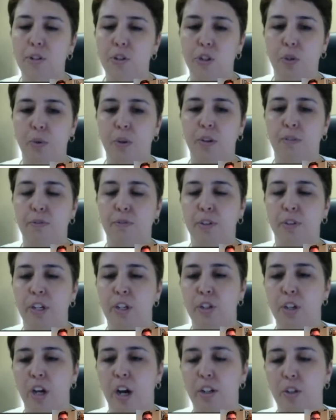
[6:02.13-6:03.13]
to
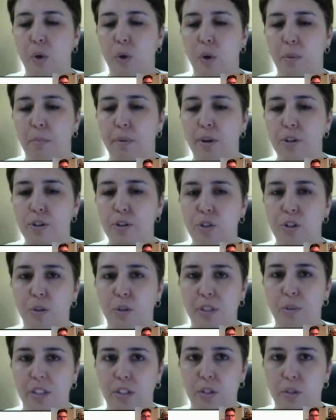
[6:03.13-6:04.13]
infringe on your
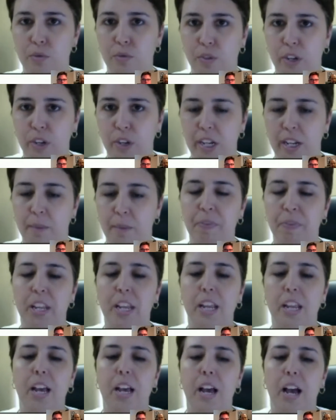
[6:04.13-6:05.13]
personal religious freedom
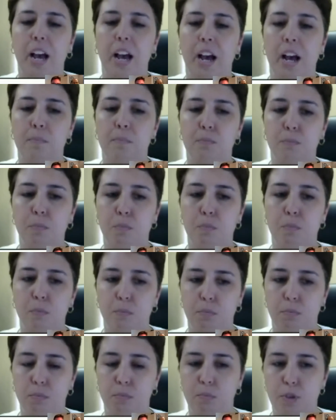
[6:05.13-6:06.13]

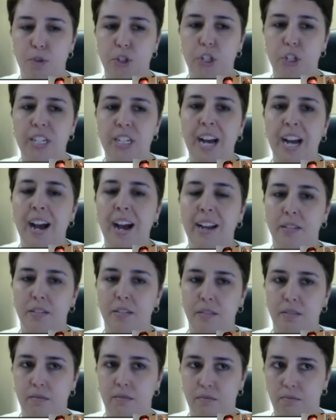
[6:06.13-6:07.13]
should not
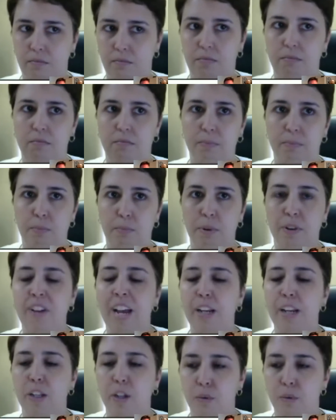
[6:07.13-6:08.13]

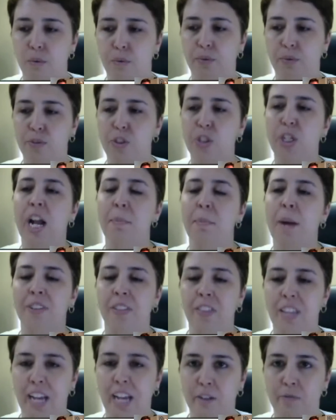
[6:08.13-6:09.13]
prevent
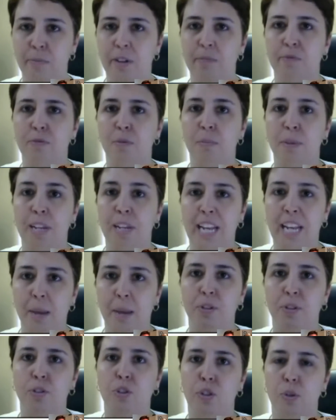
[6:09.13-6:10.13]
the government from being
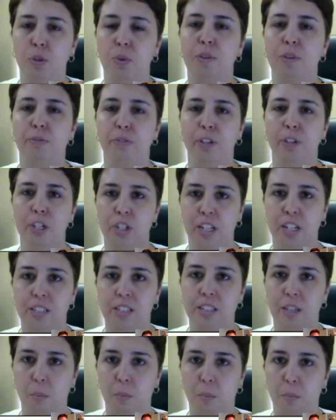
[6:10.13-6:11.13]
able to infringe on
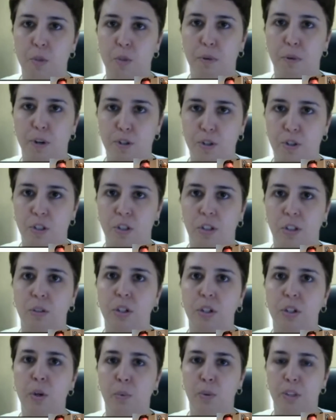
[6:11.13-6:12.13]
someone's
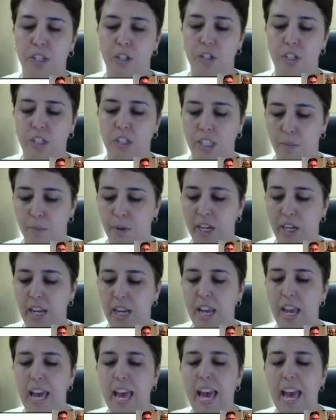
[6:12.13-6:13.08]
personal religious liberty.